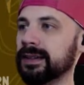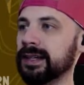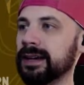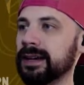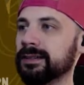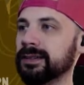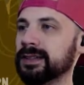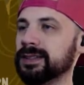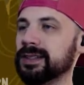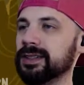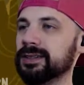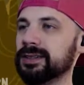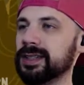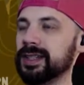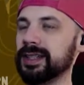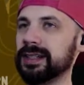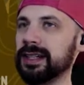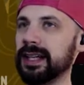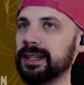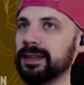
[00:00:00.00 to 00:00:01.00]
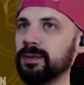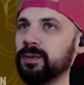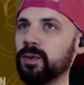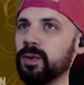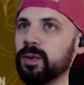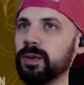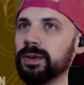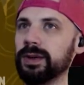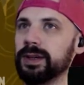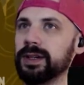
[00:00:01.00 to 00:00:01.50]
he's using like the
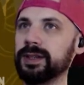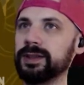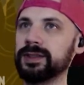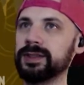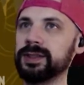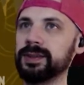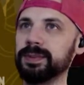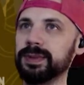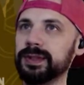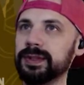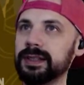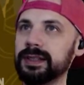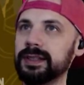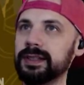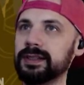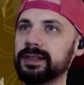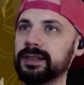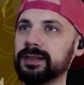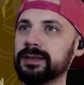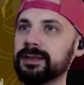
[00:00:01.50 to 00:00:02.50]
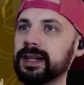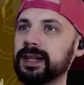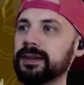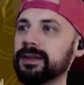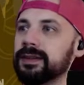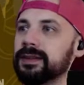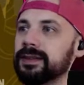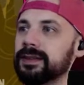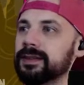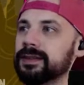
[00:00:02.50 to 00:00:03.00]
warrior's abilities. Okay.
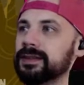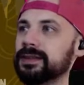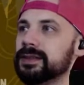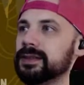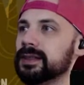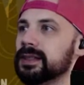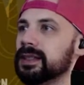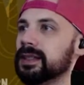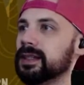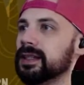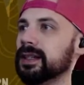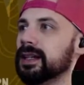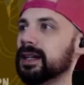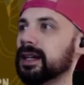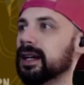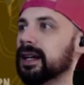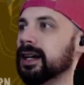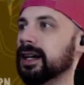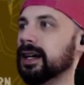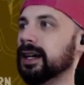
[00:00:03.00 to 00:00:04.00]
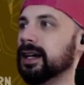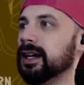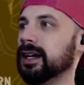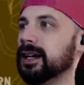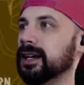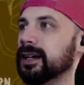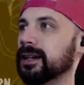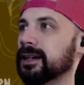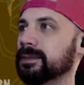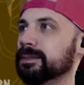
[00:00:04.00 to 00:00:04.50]

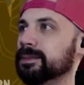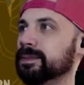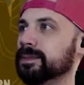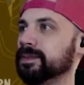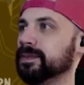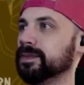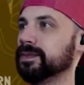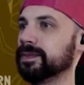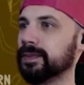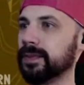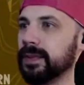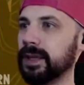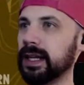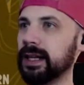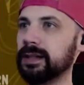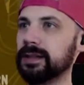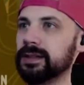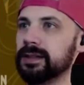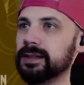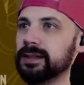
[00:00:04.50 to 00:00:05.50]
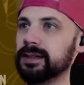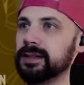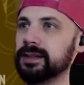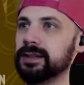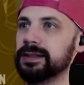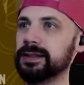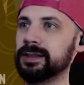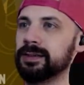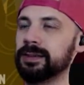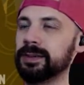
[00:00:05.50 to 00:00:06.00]
So
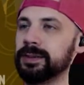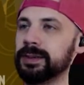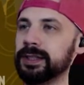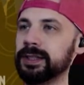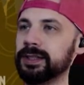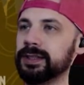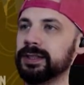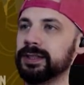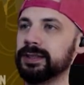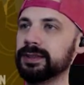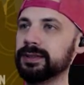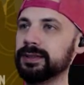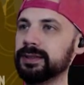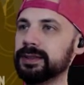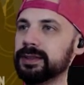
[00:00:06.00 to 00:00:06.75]
what we could do,